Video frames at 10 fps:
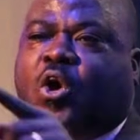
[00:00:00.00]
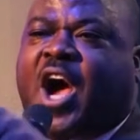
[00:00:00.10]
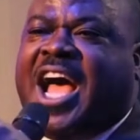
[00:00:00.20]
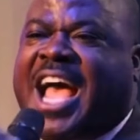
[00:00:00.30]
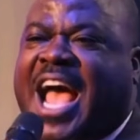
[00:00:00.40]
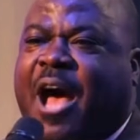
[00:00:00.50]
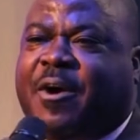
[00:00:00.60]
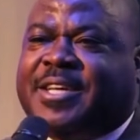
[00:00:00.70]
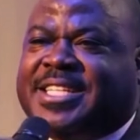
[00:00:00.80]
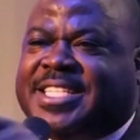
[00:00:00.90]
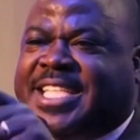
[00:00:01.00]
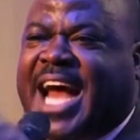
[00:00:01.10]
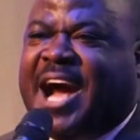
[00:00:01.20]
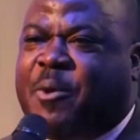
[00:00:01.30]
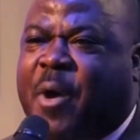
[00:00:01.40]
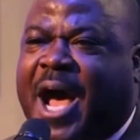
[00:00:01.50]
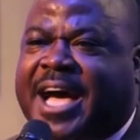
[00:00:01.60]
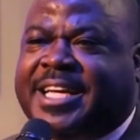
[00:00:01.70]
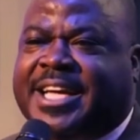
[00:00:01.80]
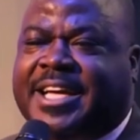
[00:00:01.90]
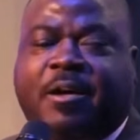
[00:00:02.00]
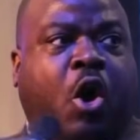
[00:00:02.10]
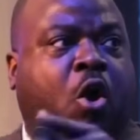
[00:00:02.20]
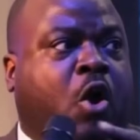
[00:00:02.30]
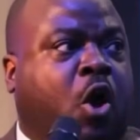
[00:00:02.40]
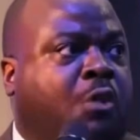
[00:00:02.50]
14 years. Without fail,